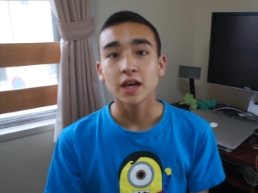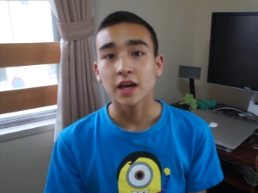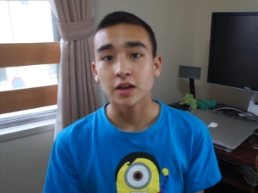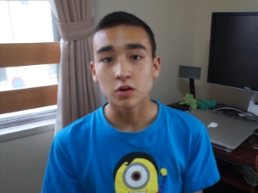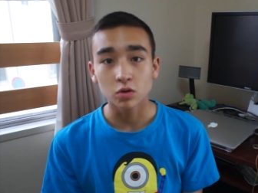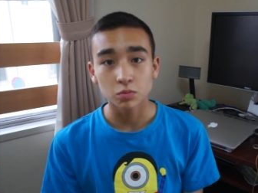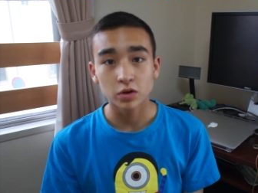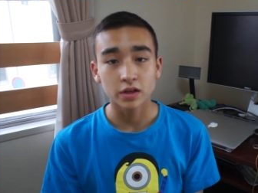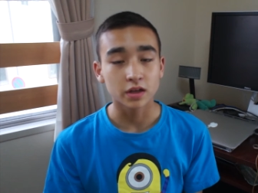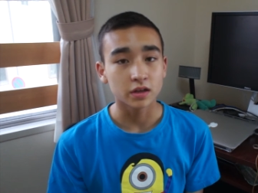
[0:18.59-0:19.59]
and
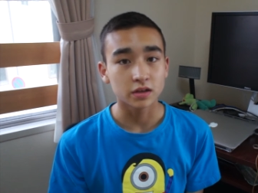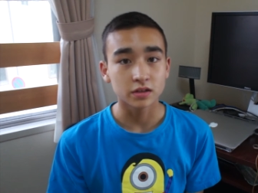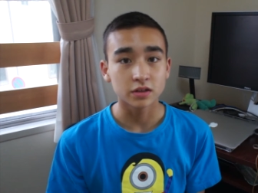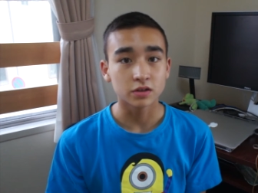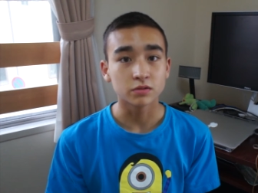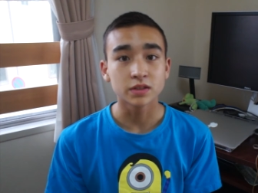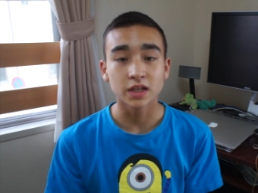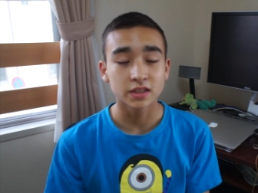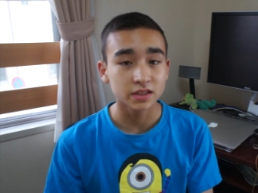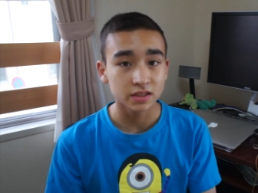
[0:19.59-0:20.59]
homework and you know
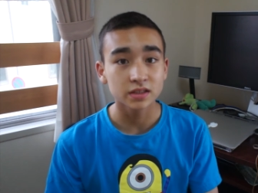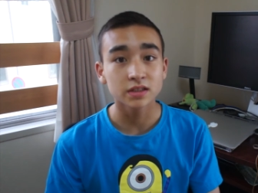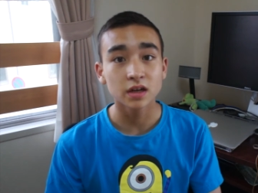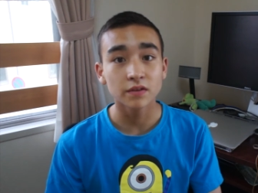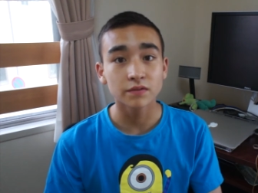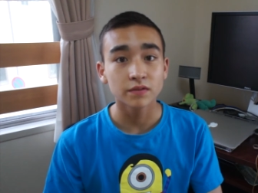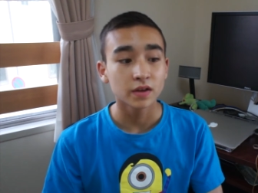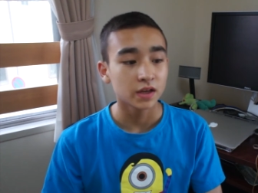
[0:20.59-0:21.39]
tests and stuff